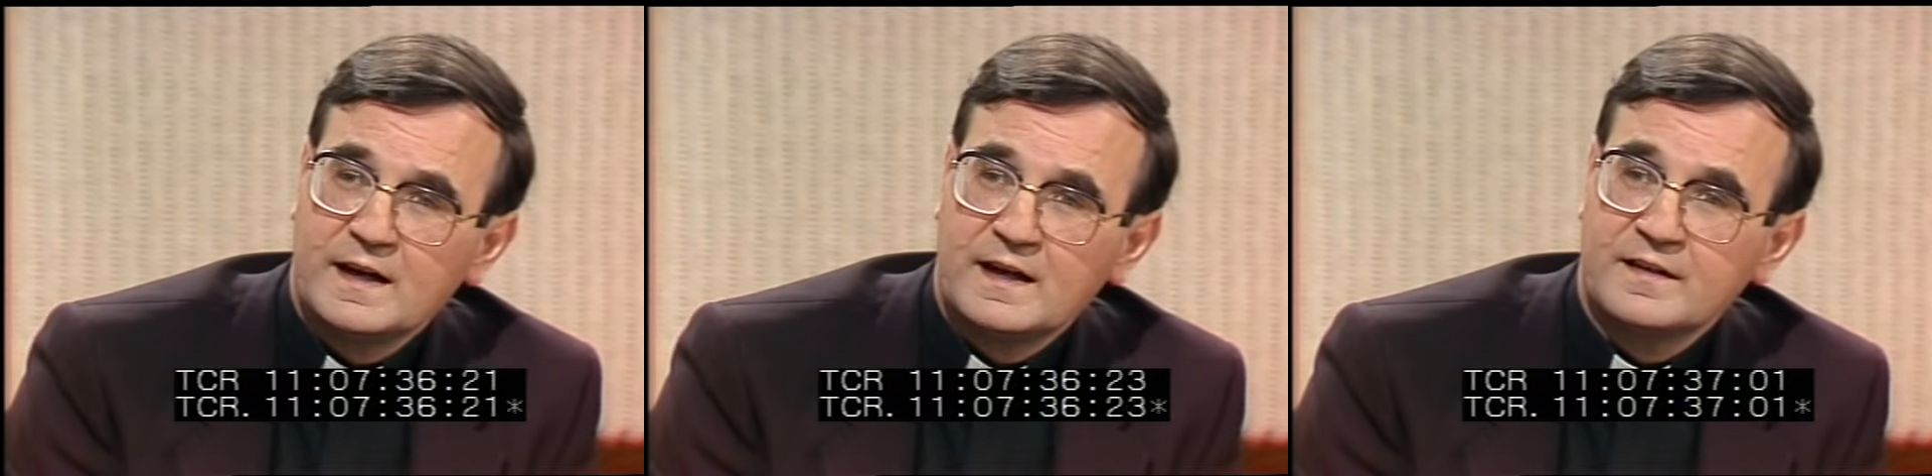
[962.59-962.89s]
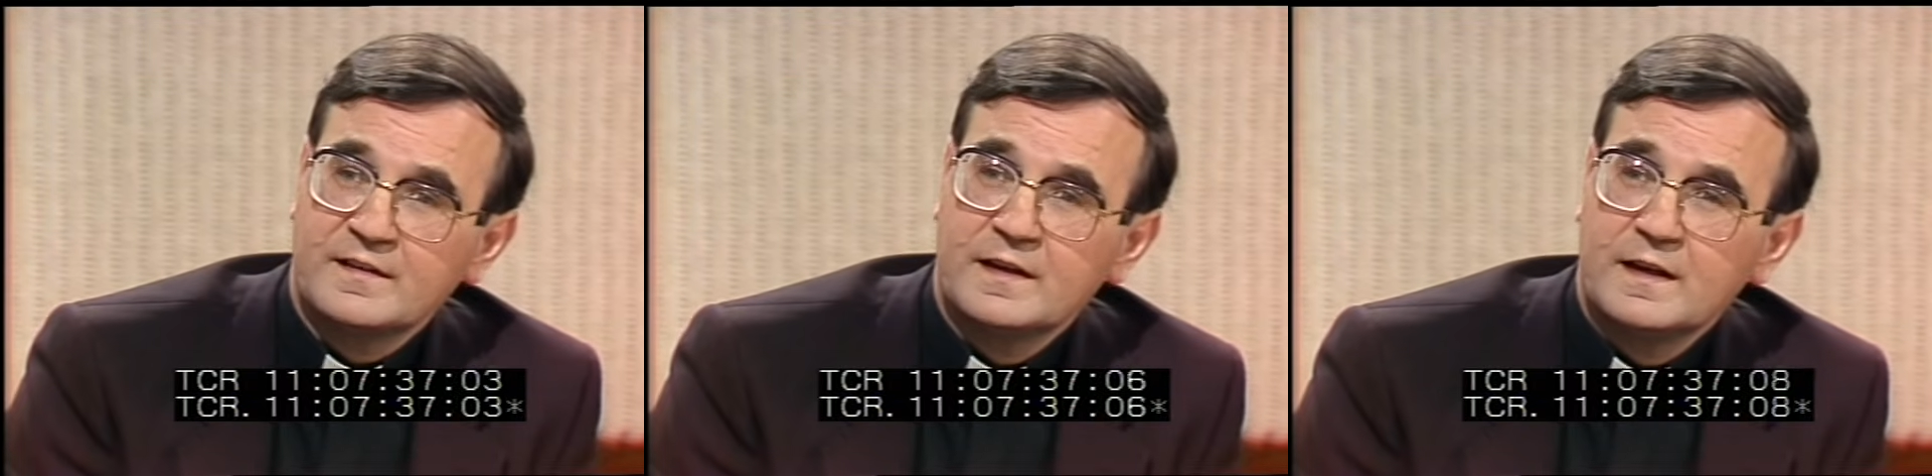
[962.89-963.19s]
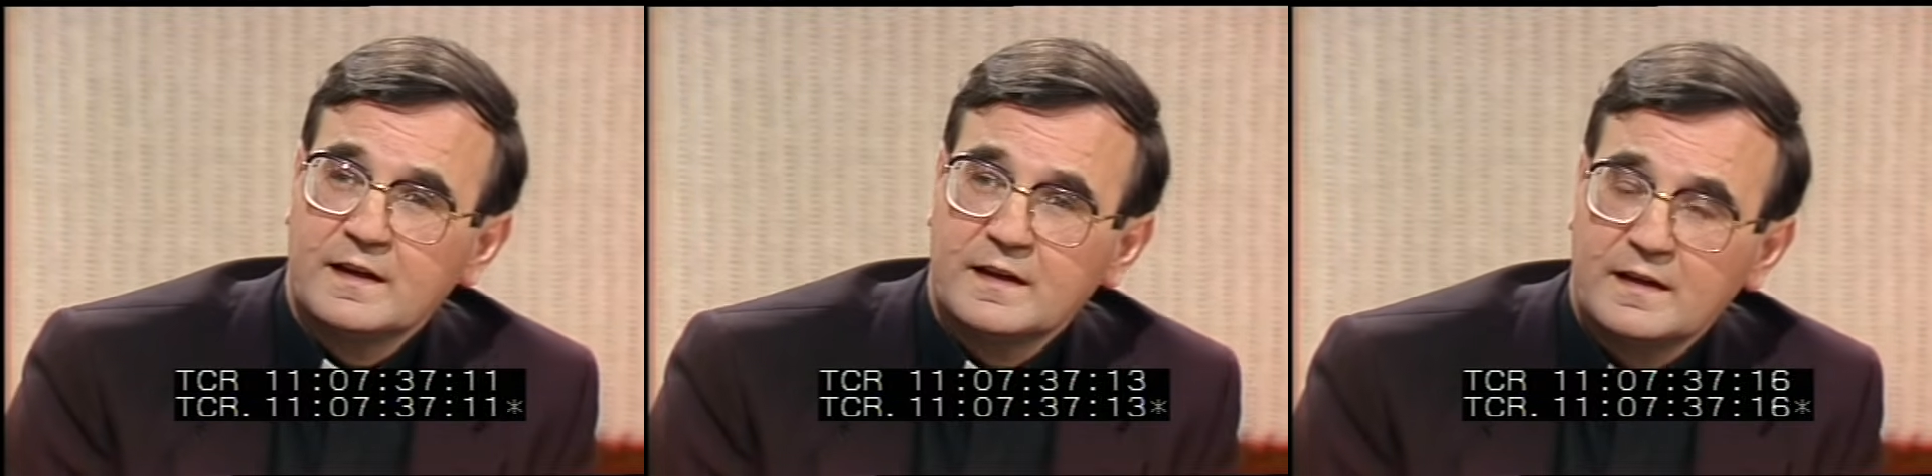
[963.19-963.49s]
And
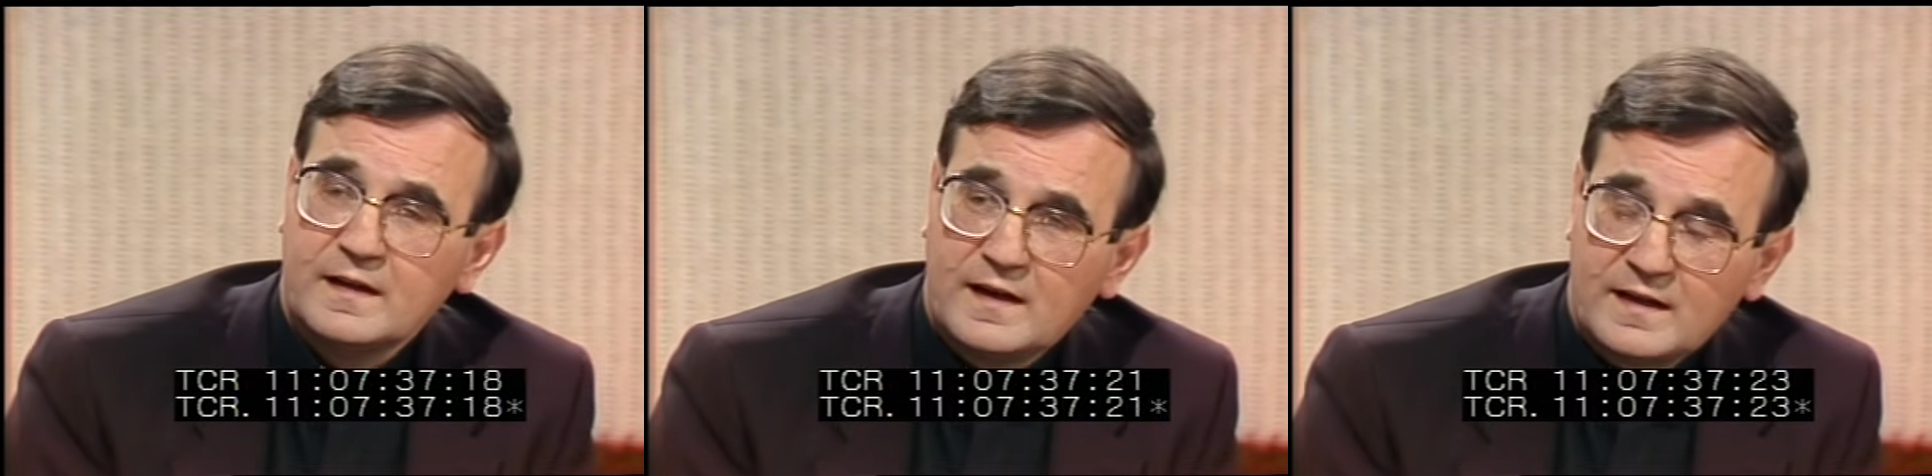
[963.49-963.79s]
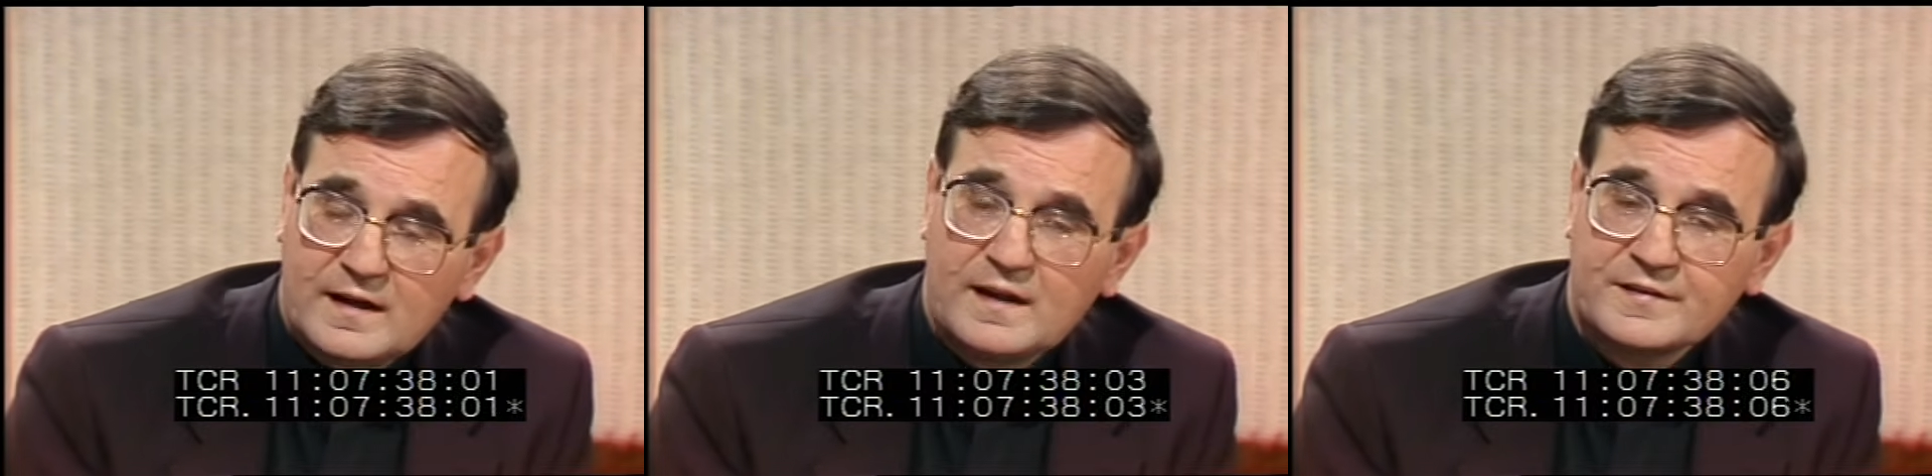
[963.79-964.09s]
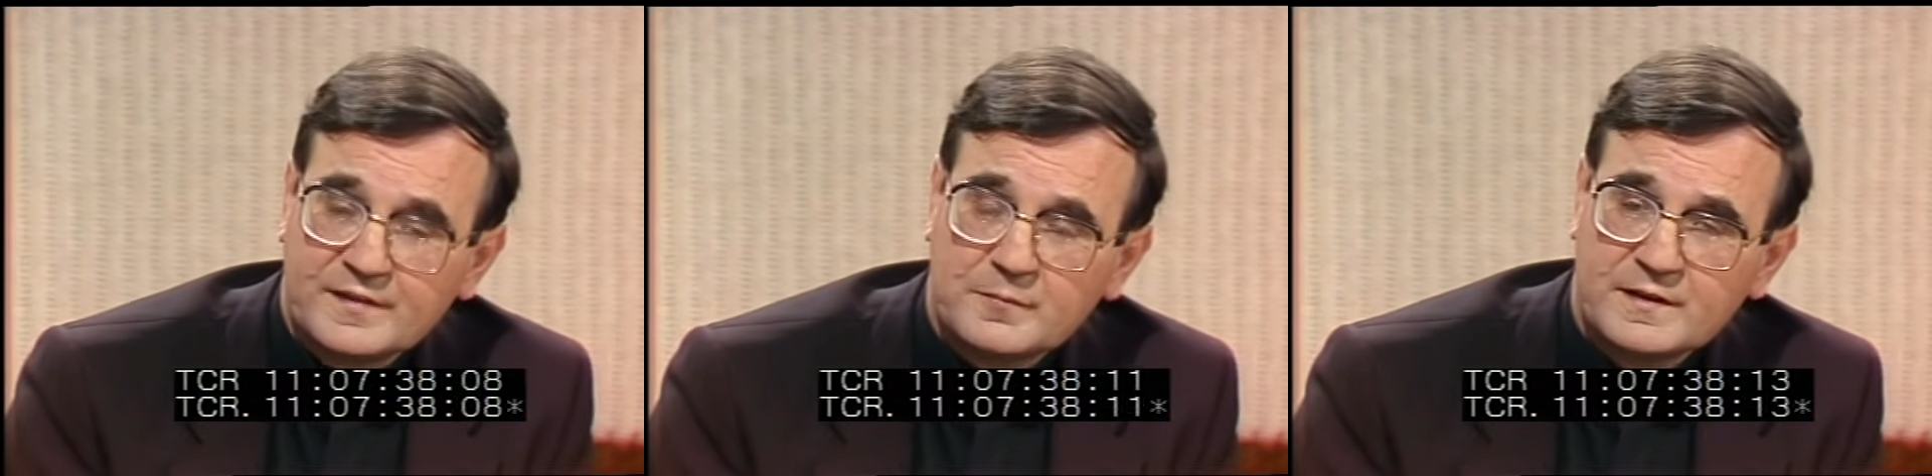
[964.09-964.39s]
I
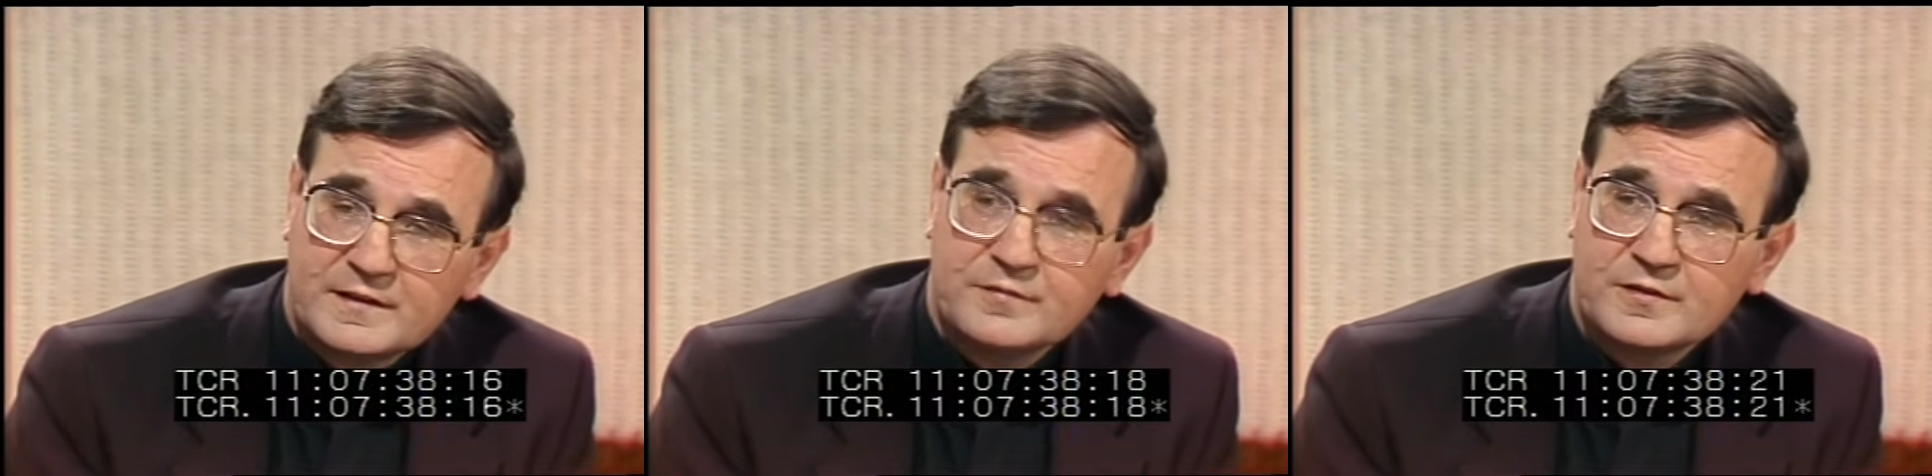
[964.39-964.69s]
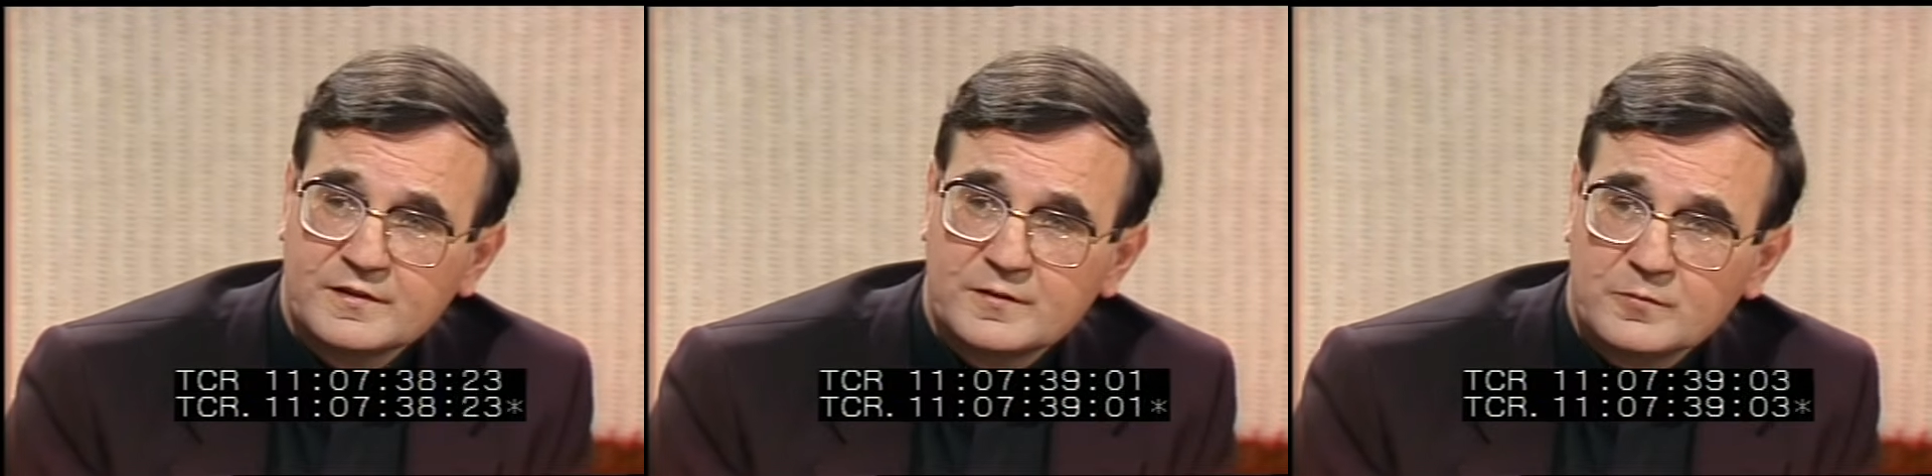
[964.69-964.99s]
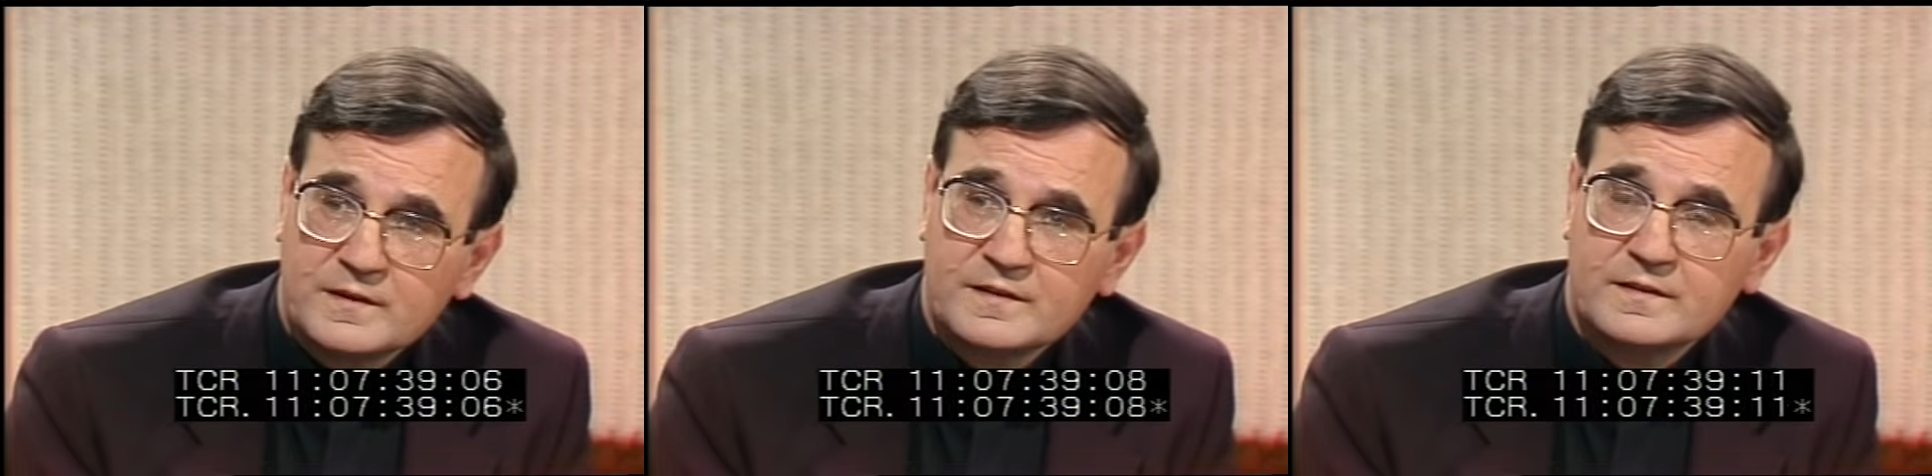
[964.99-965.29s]
say my difficulty
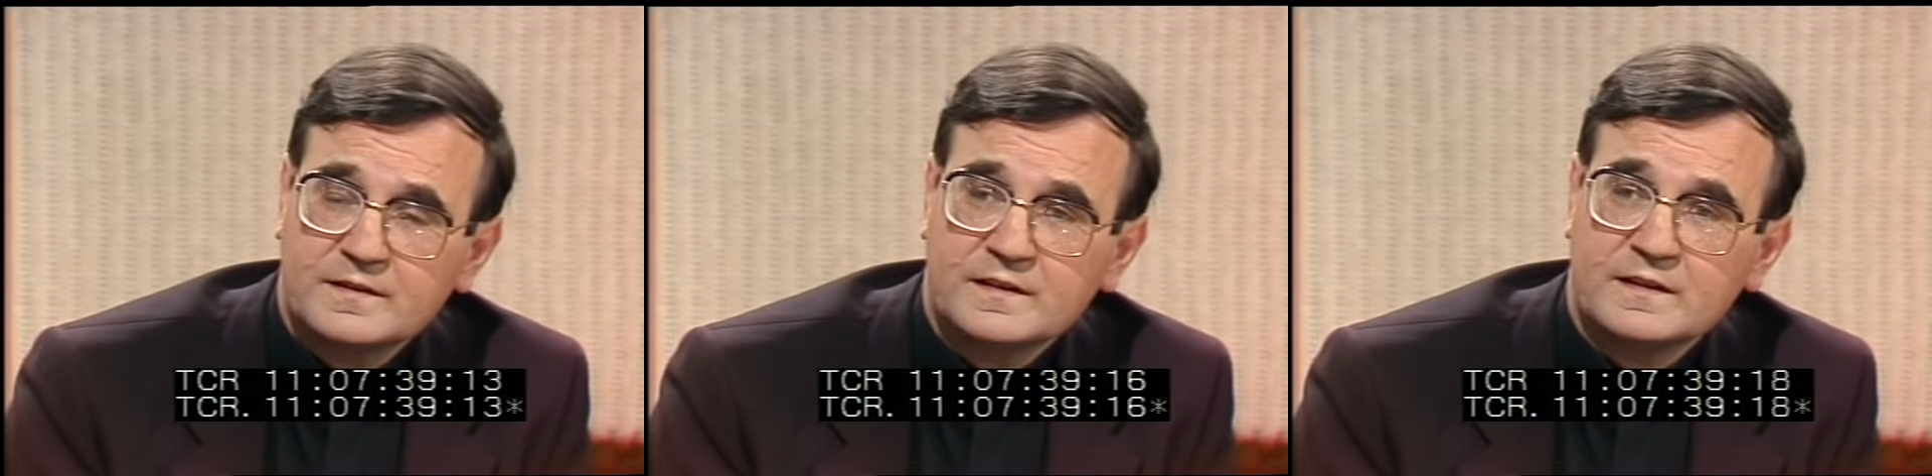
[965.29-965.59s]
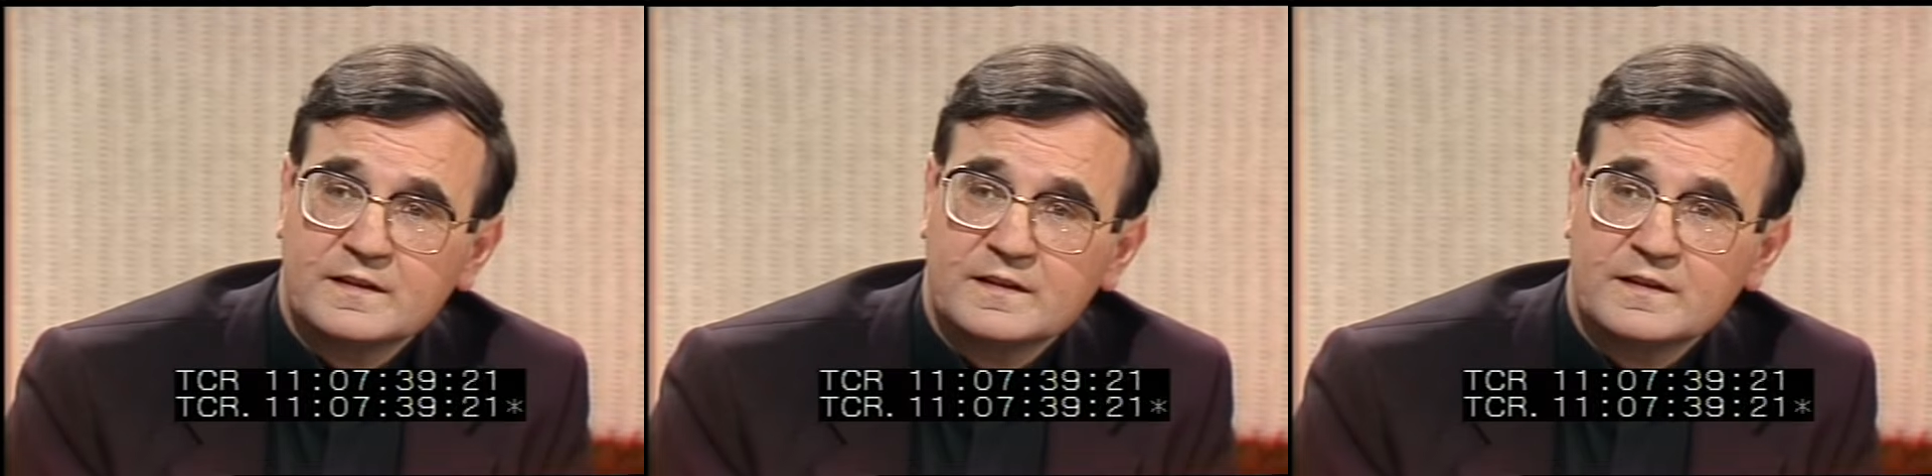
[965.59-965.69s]
with